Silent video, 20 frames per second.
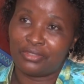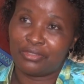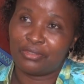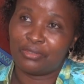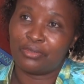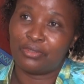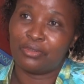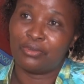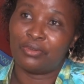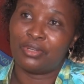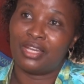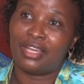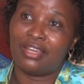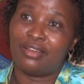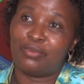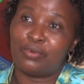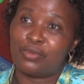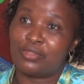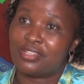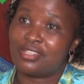So
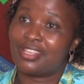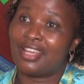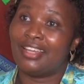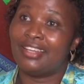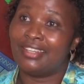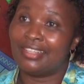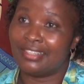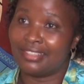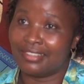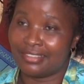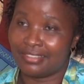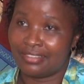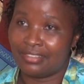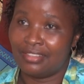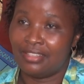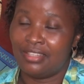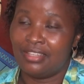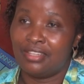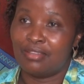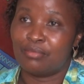I was standing
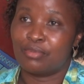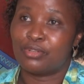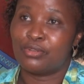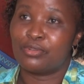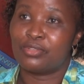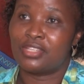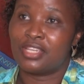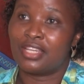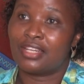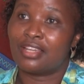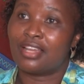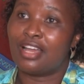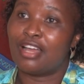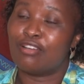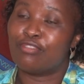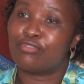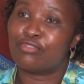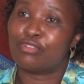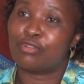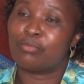because I
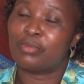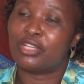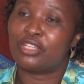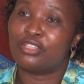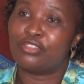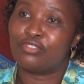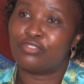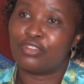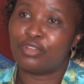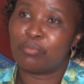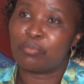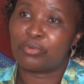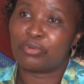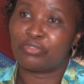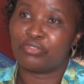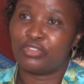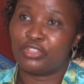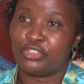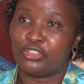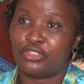come from a different
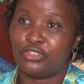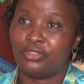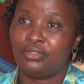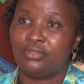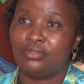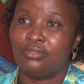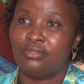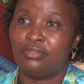profession.